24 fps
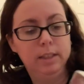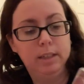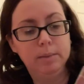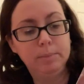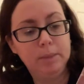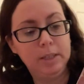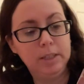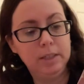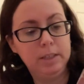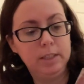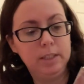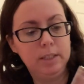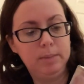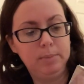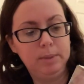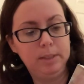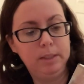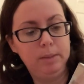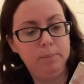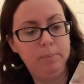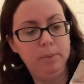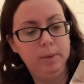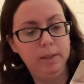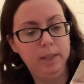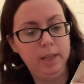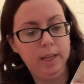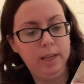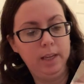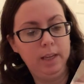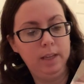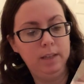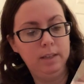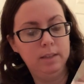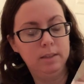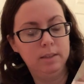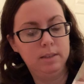and I'm curious about the
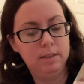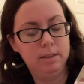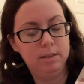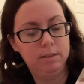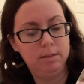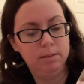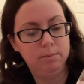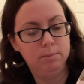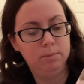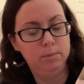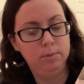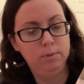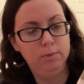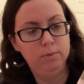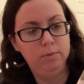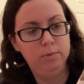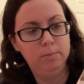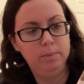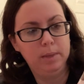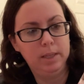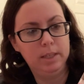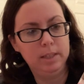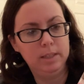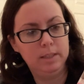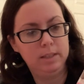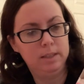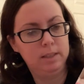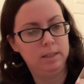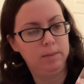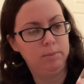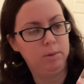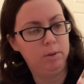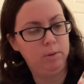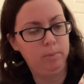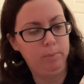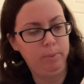planes movement.
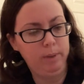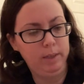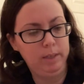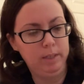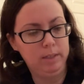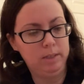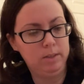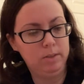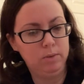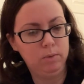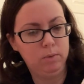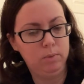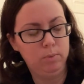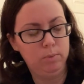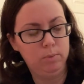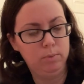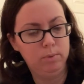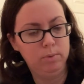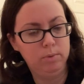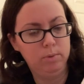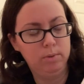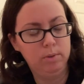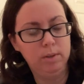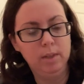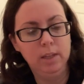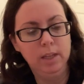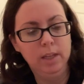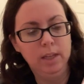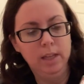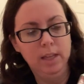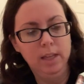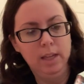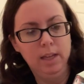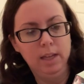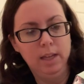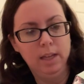I'm hoping it's cool.
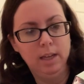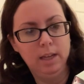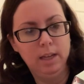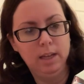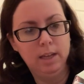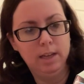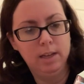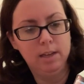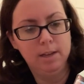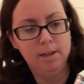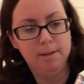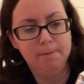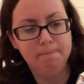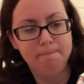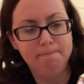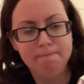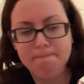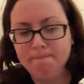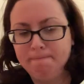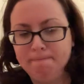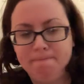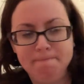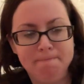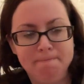Um,